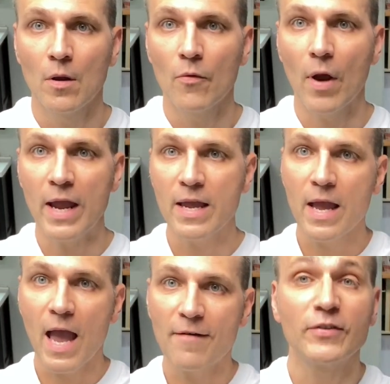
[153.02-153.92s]
Right?
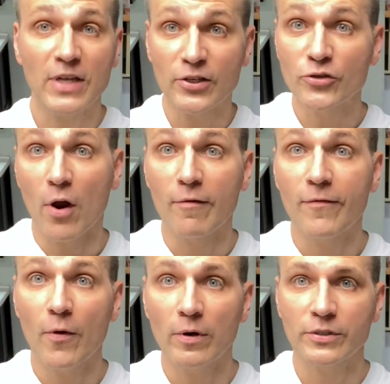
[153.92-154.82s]
If it's not a strong
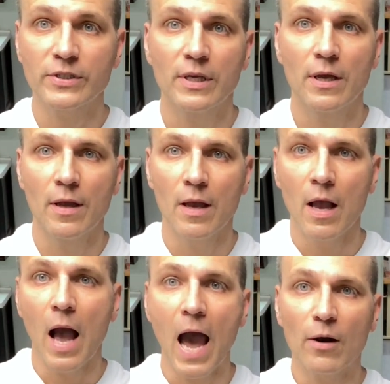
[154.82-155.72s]
force,
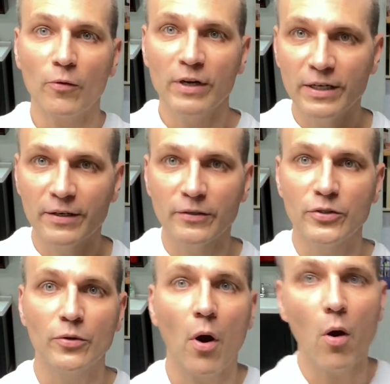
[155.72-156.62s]
I don't need to
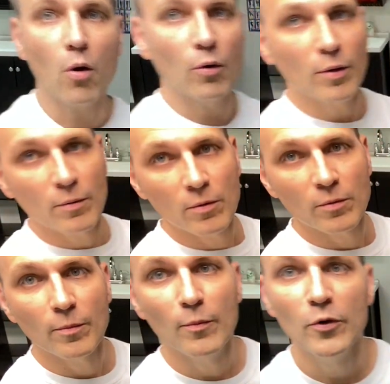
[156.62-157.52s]
do the whole
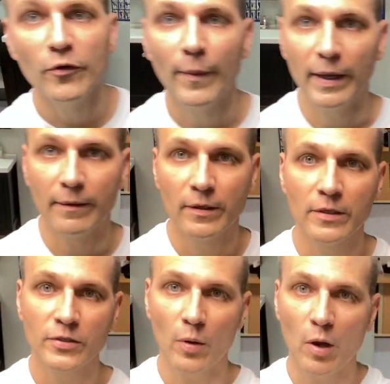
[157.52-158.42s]
movement.
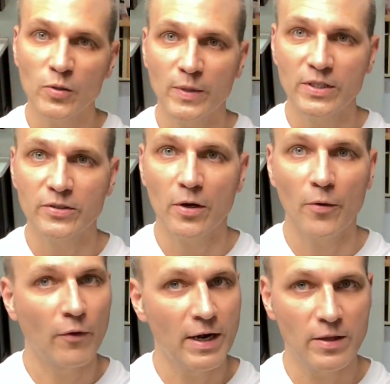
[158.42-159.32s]
So we always want to start
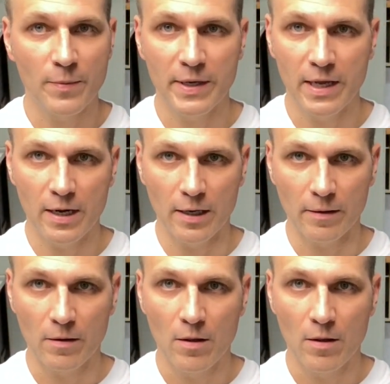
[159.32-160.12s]
right at the beginning.